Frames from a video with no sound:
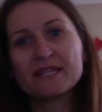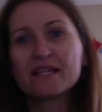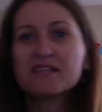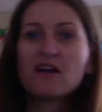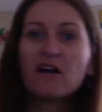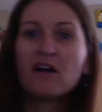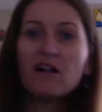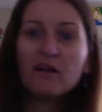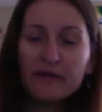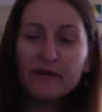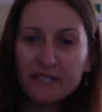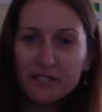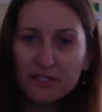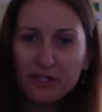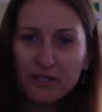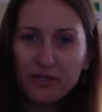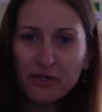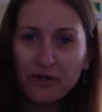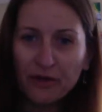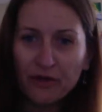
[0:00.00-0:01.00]
that's all I want to
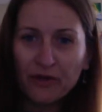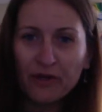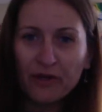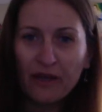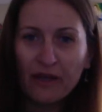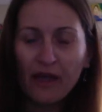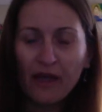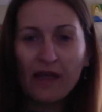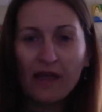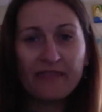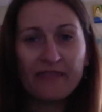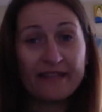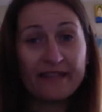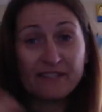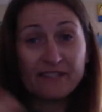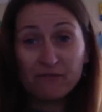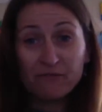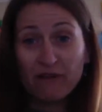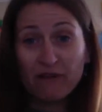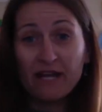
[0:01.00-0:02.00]
do, that's
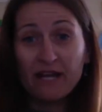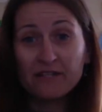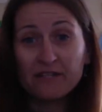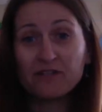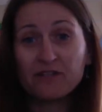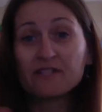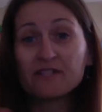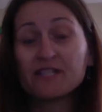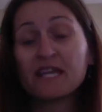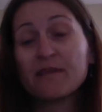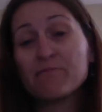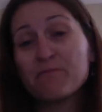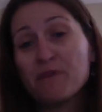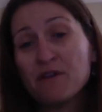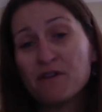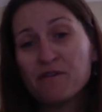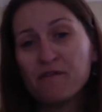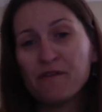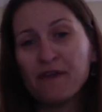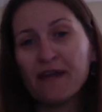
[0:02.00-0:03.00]
great because they're
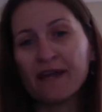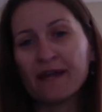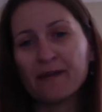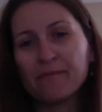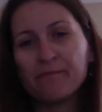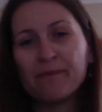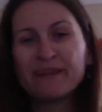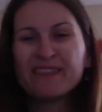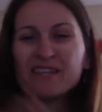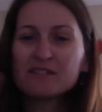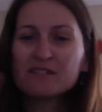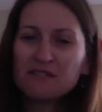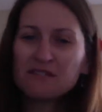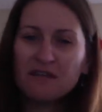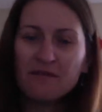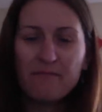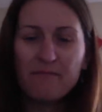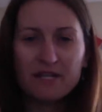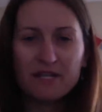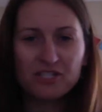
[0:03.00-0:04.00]
moving, but there's
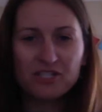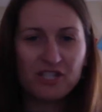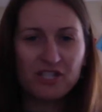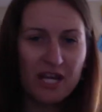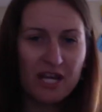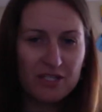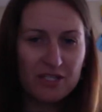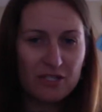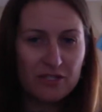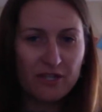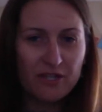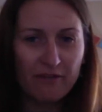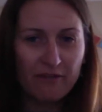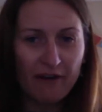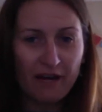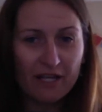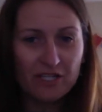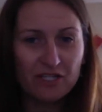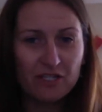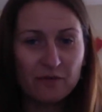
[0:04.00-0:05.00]
not much change in
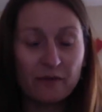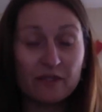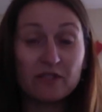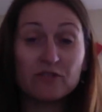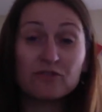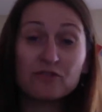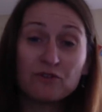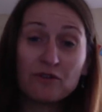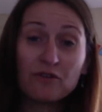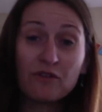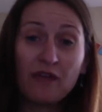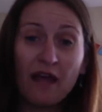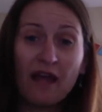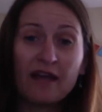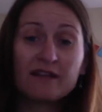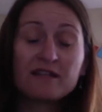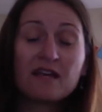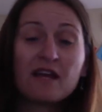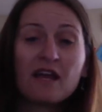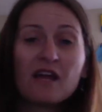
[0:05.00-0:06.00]
direction when you do
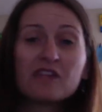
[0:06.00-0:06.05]
that.